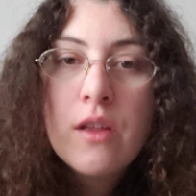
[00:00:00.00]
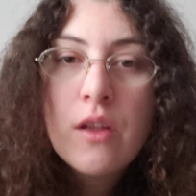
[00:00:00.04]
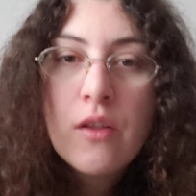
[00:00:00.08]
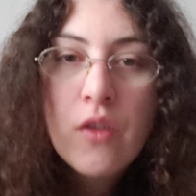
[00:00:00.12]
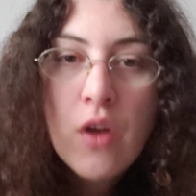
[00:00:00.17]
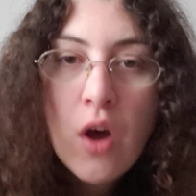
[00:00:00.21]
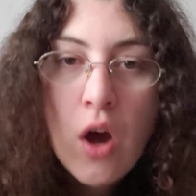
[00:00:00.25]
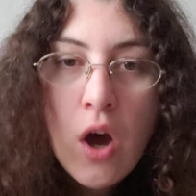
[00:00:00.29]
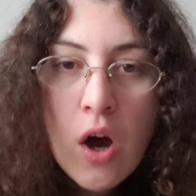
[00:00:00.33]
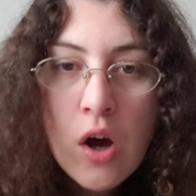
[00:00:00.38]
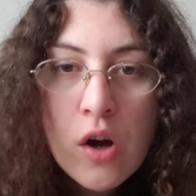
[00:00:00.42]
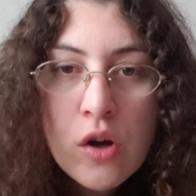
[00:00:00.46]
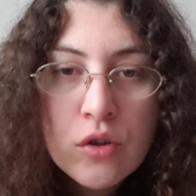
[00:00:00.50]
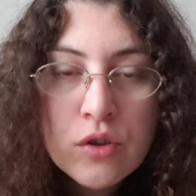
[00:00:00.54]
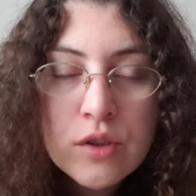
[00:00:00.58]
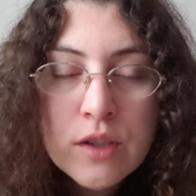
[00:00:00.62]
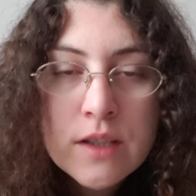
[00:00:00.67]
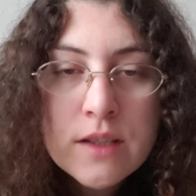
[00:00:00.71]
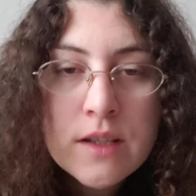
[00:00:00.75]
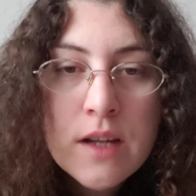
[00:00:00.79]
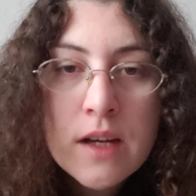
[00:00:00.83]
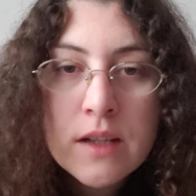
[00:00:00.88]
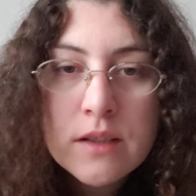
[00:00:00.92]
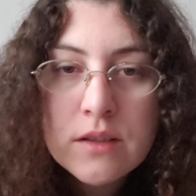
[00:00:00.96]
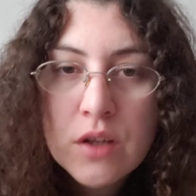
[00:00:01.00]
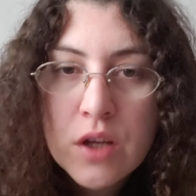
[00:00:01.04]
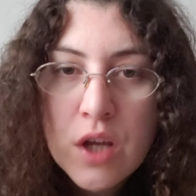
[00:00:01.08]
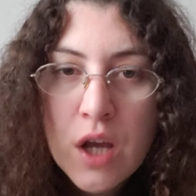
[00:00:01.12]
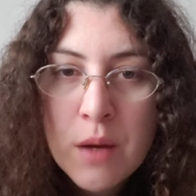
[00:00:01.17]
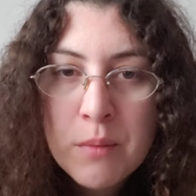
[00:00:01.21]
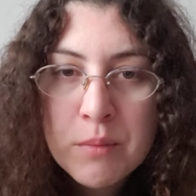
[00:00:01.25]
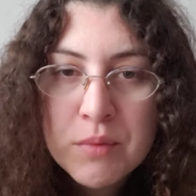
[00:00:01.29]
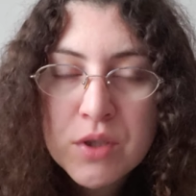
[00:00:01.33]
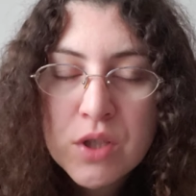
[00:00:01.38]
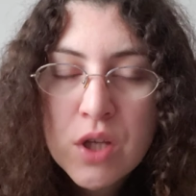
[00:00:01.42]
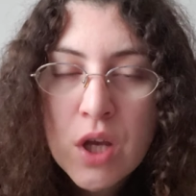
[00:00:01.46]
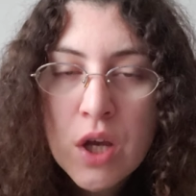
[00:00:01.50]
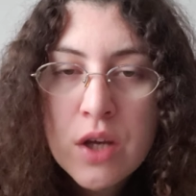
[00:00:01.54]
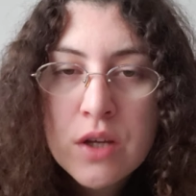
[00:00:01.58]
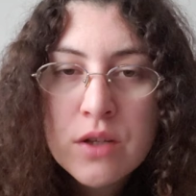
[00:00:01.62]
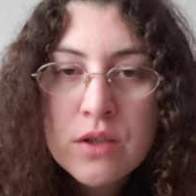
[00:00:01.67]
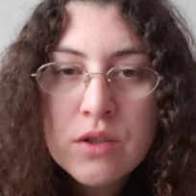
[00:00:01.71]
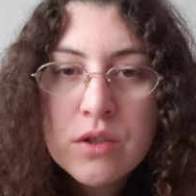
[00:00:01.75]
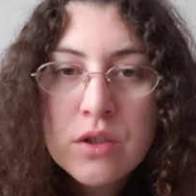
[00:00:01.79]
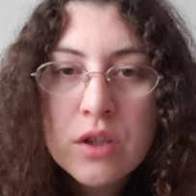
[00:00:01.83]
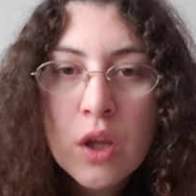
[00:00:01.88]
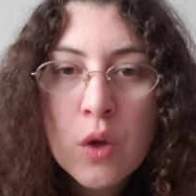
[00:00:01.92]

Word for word: the hull did not capsize,